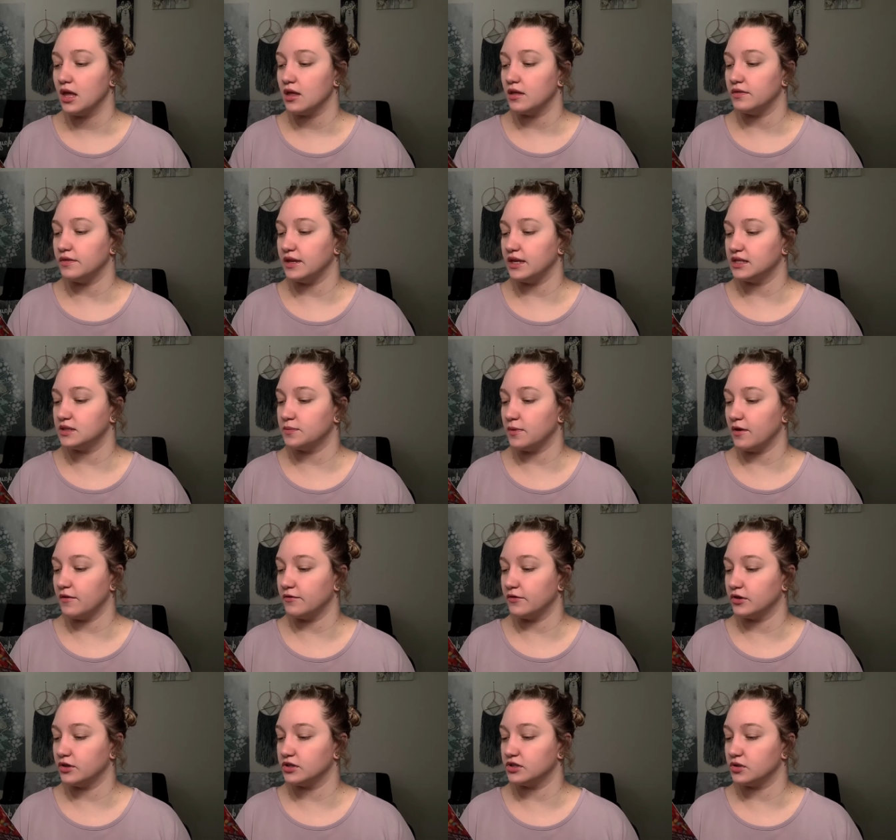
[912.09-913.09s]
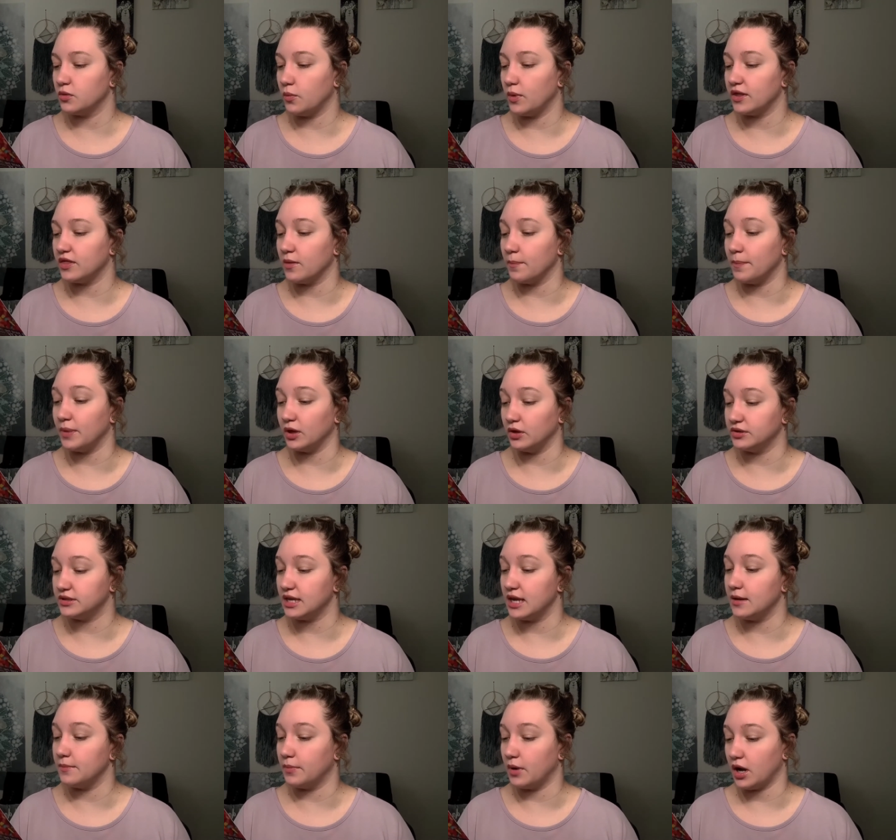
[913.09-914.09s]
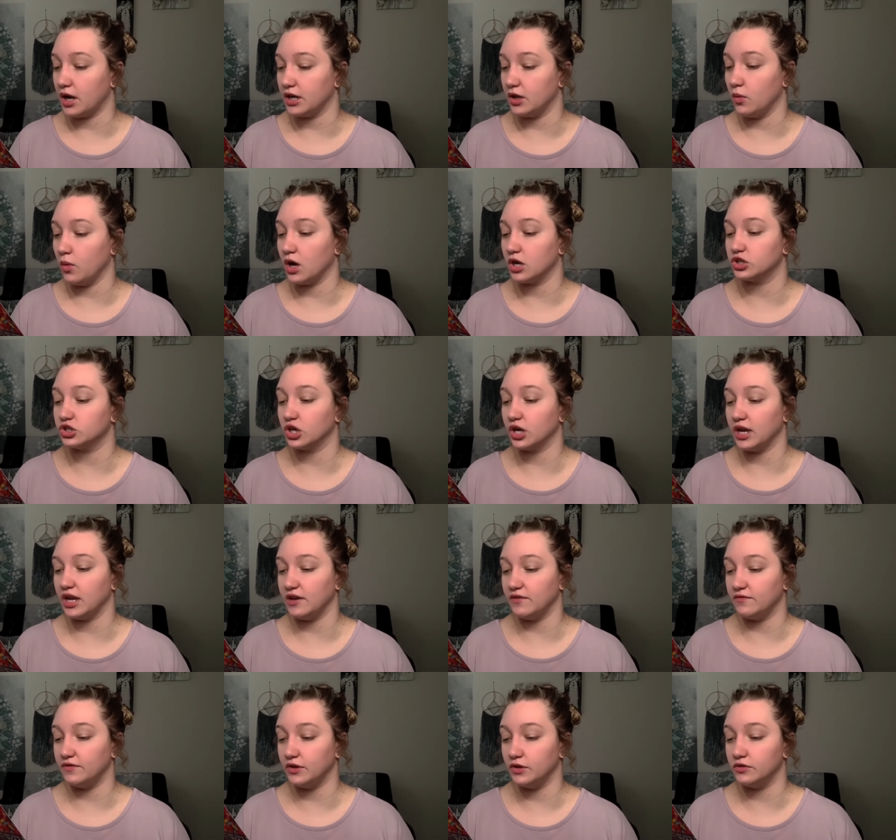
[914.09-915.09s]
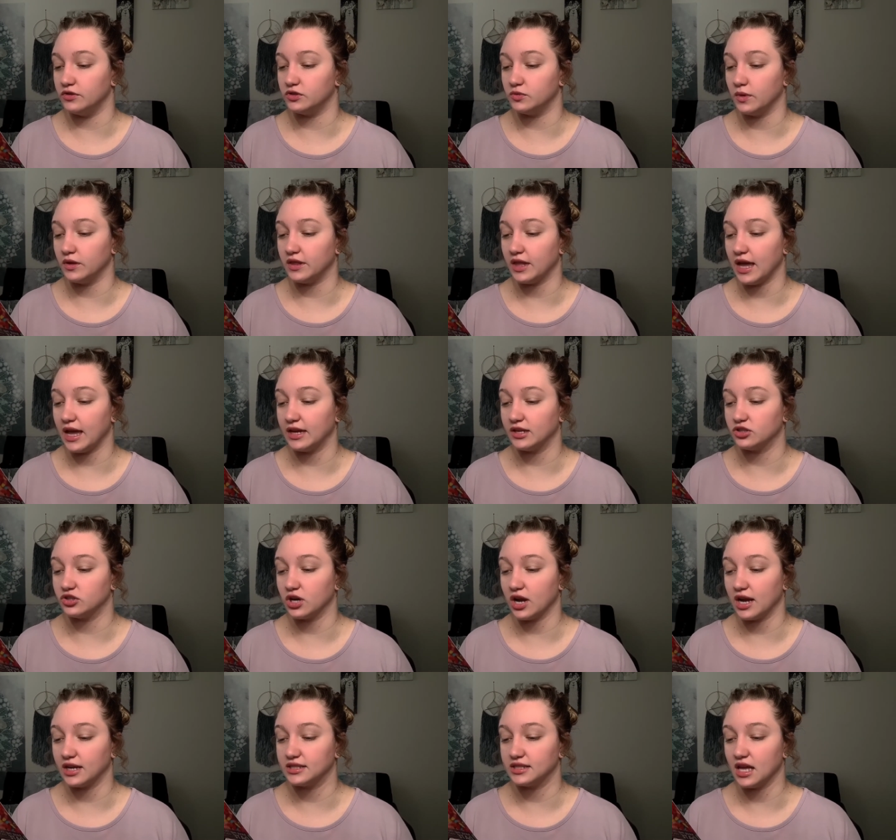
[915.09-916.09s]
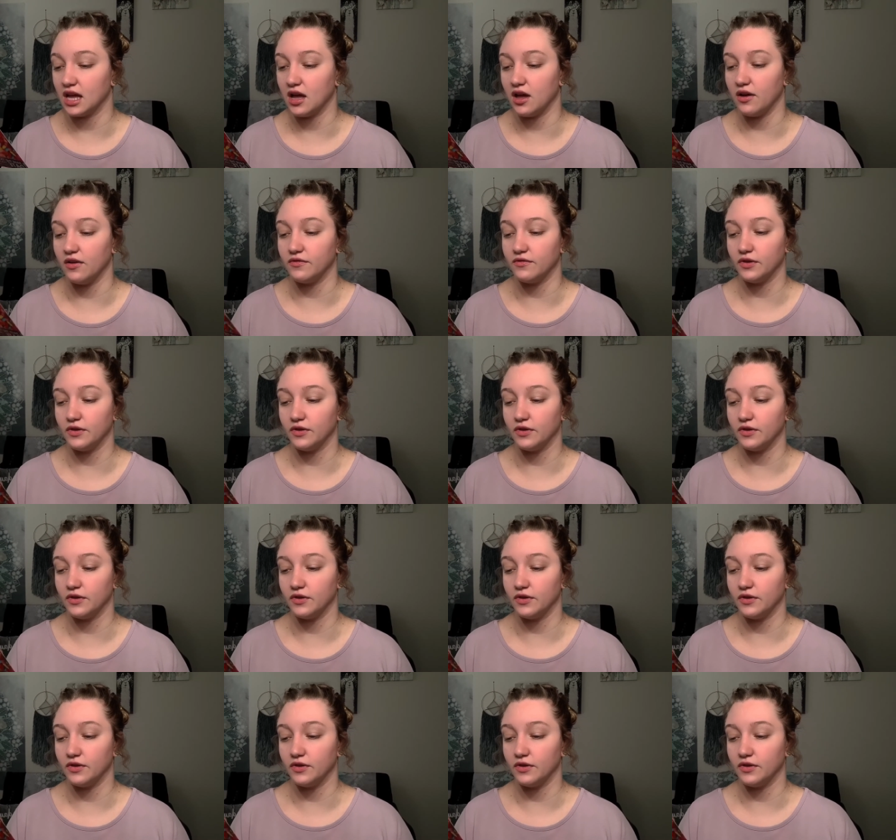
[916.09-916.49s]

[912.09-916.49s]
These buffers with built-in body wash are infused with extracts of